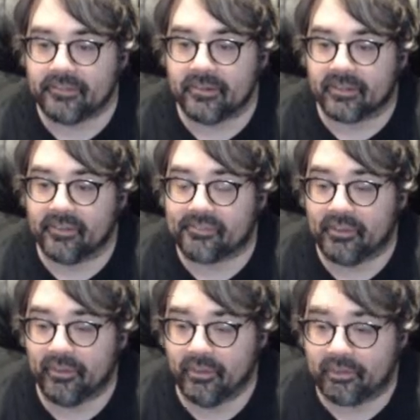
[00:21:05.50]
Because the
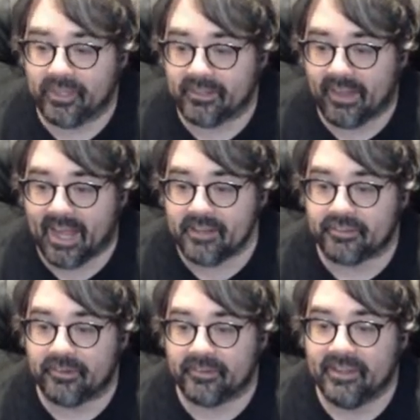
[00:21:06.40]
new Green
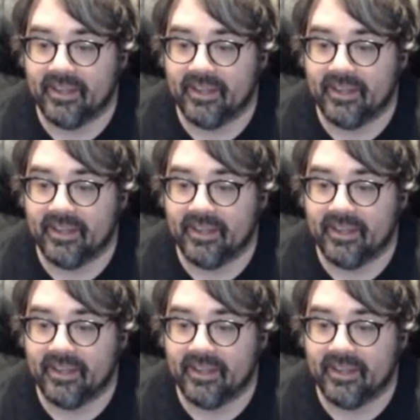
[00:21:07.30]
Lantern